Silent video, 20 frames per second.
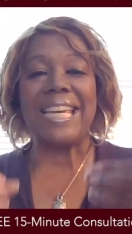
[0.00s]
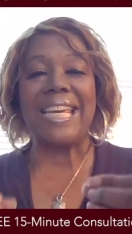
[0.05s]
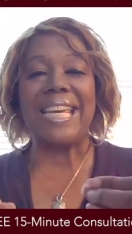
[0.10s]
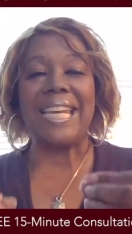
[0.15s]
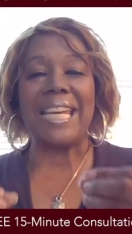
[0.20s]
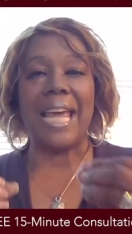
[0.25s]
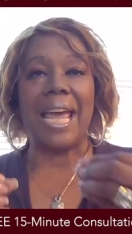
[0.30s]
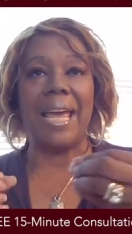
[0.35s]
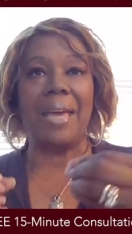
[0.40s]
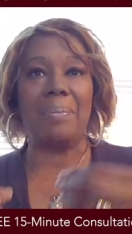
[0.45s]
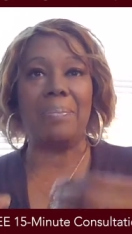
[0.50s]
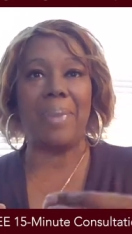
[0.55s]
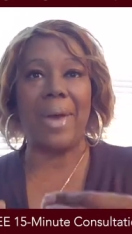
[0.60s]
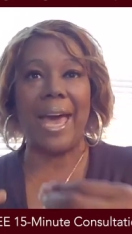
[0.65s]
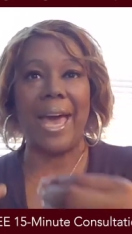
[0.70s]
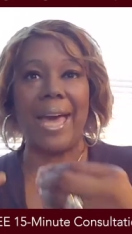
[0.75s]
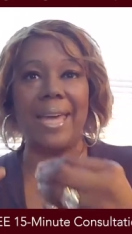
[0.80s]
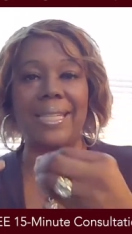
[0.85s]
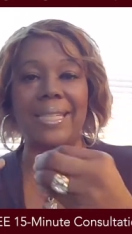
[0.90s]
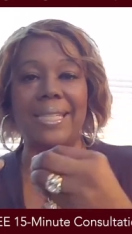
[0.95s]
in a
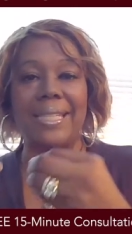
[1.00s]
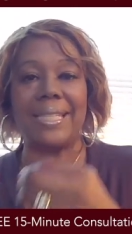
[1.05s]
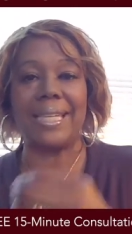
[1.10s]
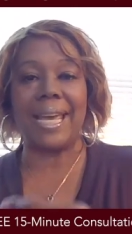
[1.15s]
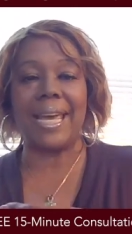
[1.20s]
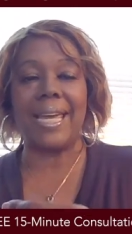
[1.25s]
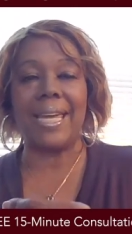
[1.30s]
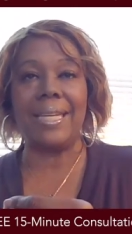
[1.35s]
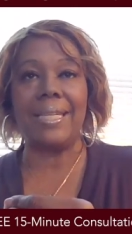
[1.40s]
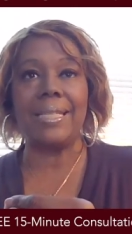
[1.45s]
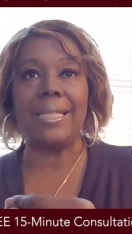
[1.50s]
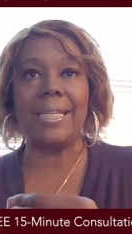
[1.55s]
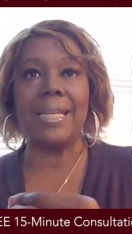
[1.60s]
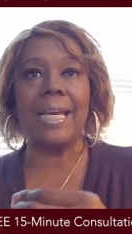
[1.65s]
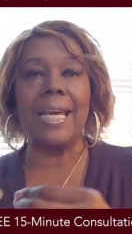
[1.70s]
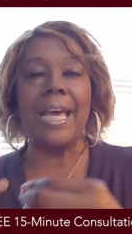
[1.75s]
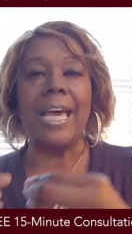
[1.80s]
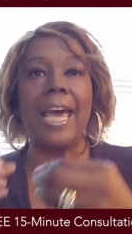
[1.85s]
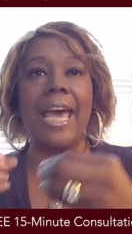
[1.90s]
bad state